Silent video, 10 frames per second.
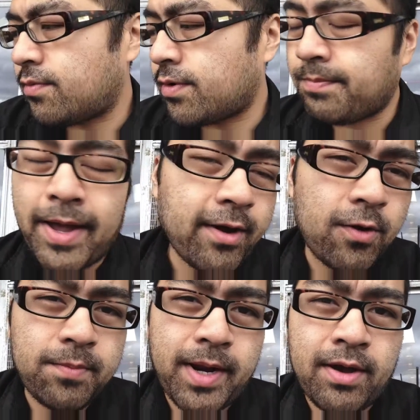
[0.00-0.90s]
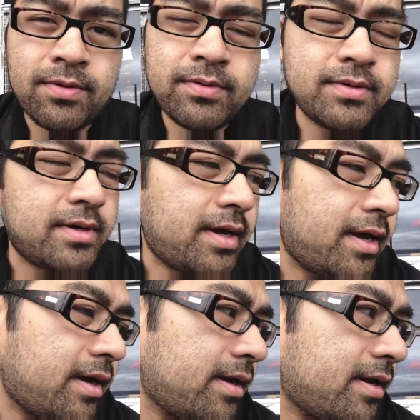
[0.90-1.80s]
We're back home now,
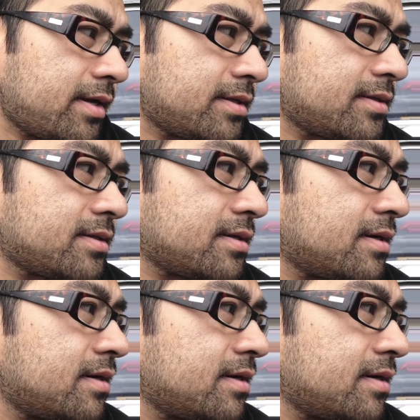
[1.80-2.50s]
and